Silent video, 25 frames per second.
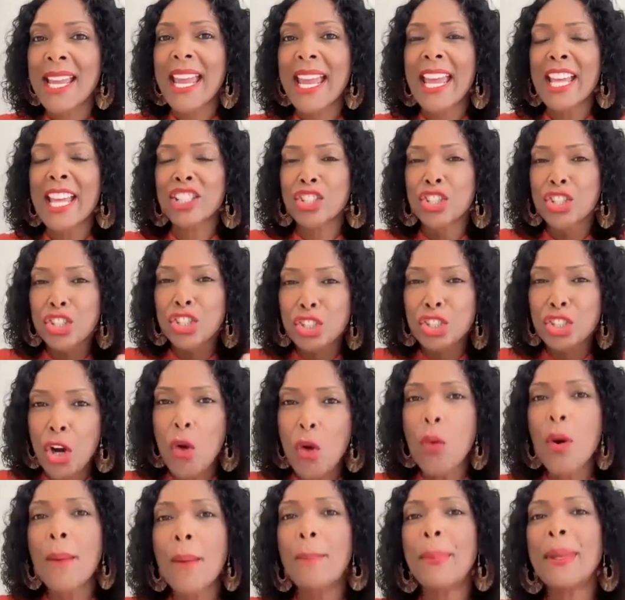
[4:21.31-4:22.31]
and
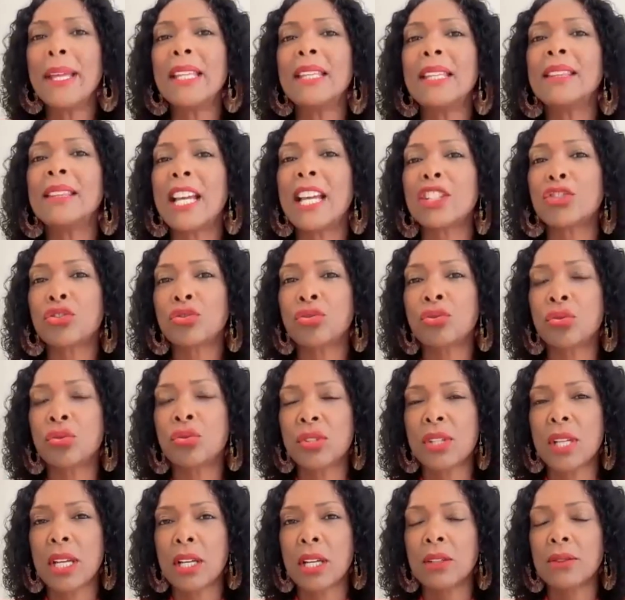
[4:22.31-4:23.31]
show up in that true
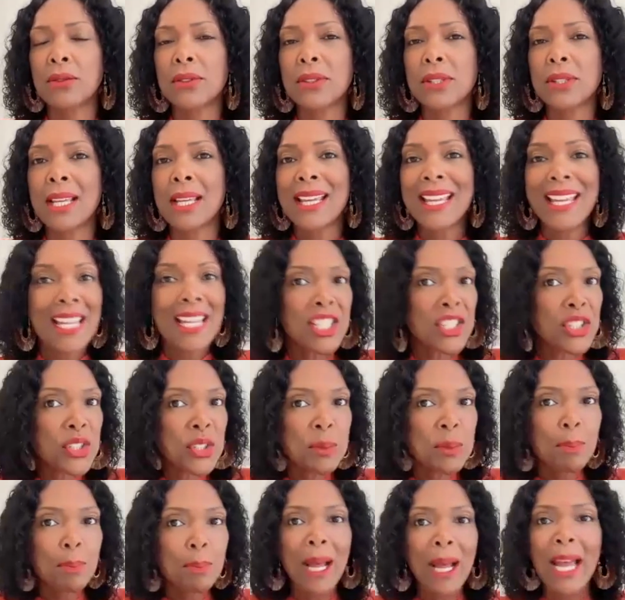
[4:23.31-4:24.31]
selves in
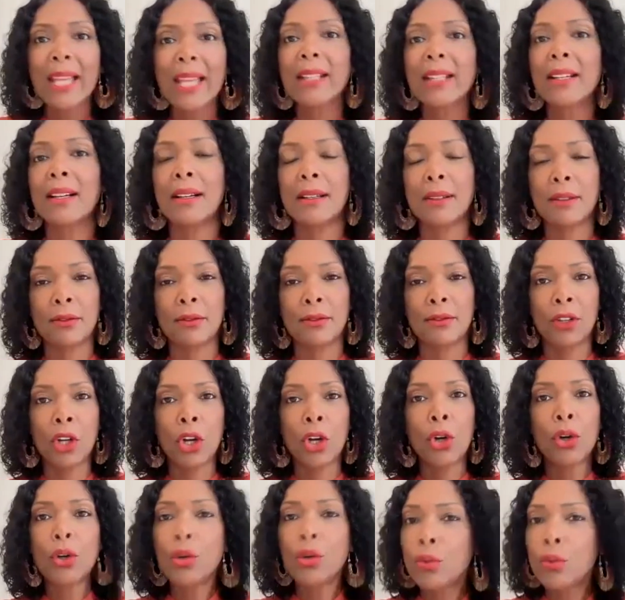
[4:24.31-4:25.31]
spite of
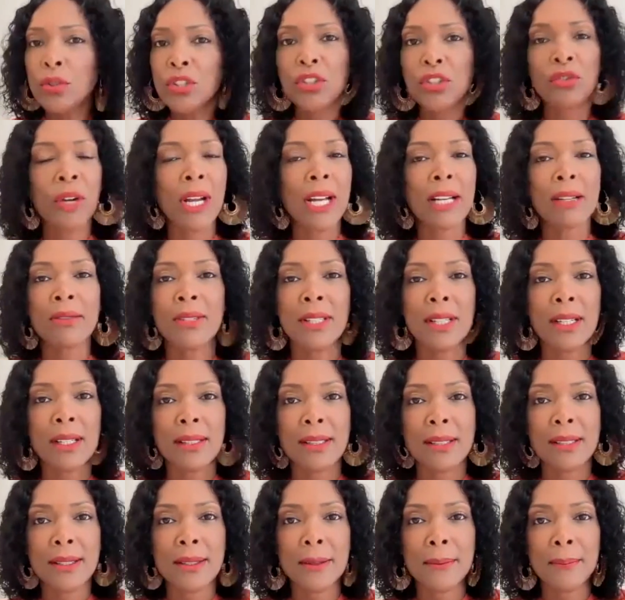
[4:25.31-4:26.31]
who's around
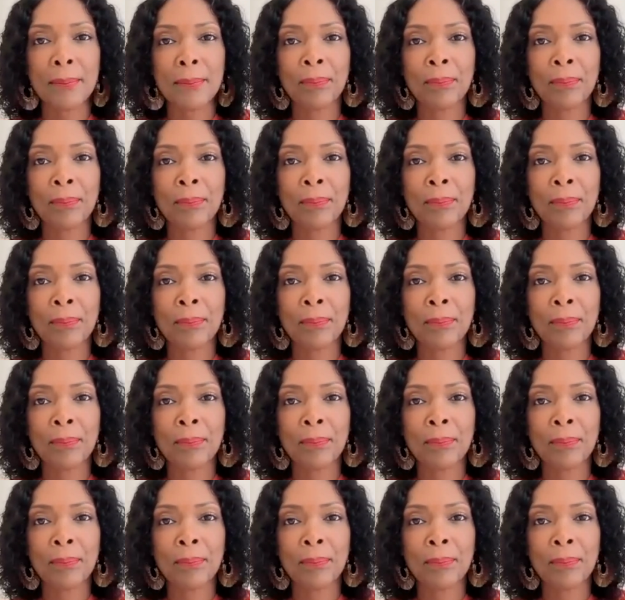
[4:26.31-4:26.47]
us.